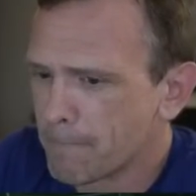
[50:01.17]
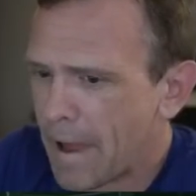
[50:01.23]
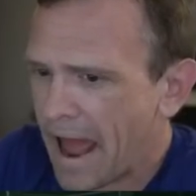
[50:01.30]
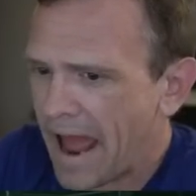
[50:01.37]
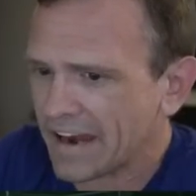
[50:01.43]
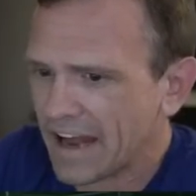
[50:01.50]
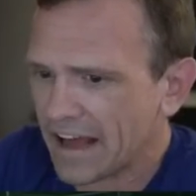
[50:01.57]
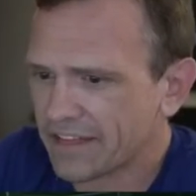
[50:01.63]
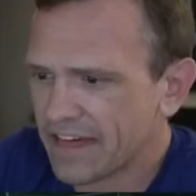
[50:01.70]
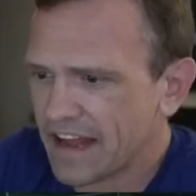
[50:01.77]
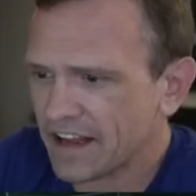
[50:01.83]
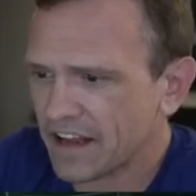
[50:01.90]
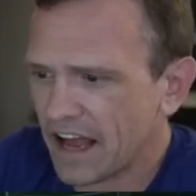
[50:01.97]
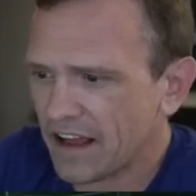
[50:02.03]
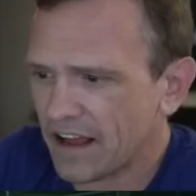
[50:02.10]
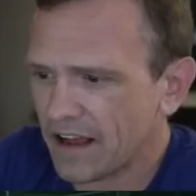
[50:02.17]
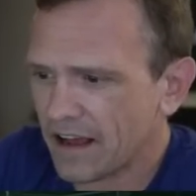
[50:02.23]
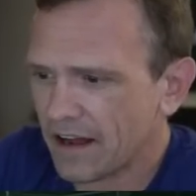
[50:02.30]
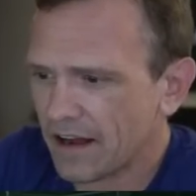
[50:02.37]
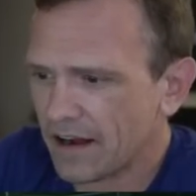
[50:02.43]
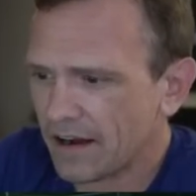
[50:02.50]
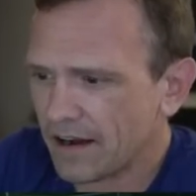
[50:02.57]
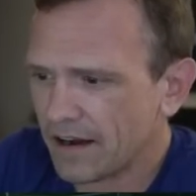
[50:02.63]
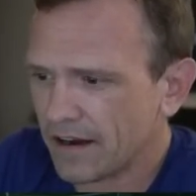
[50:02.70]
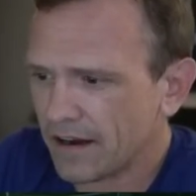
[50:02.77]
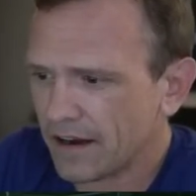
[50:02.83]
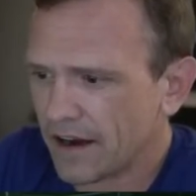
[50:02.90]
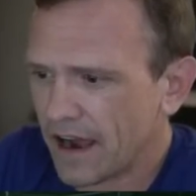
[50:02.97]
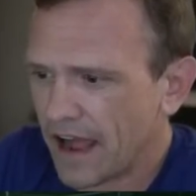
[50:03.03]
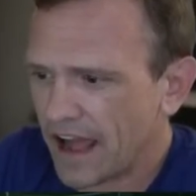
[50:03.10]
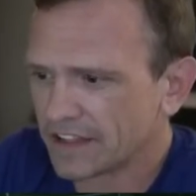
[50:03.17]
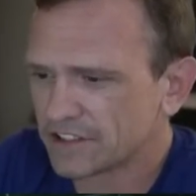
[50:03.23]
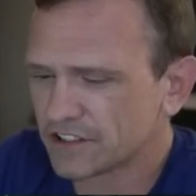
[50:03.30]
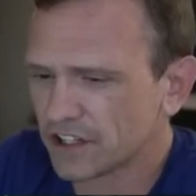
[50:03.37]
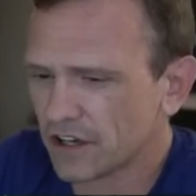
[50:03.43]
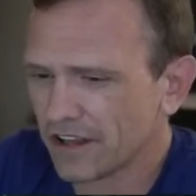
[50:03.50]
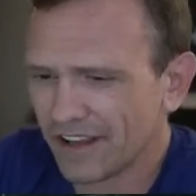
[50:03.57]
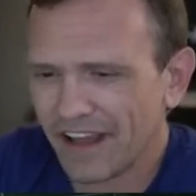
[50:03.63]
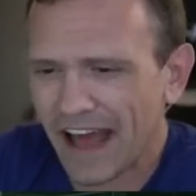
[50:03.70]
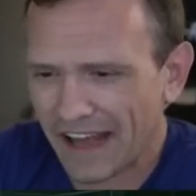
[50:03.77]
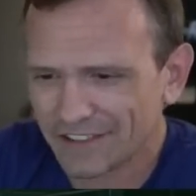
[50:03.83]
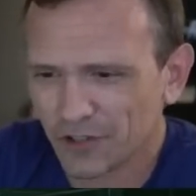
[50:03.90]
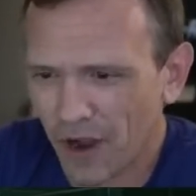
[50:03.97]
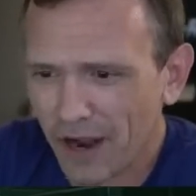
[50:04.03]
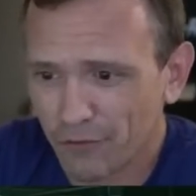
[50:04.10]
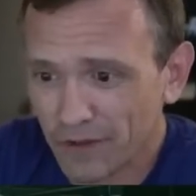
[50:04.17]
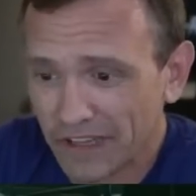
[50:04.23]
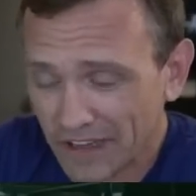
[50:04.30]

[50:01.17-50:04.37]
And I think, and so, yeah, so I really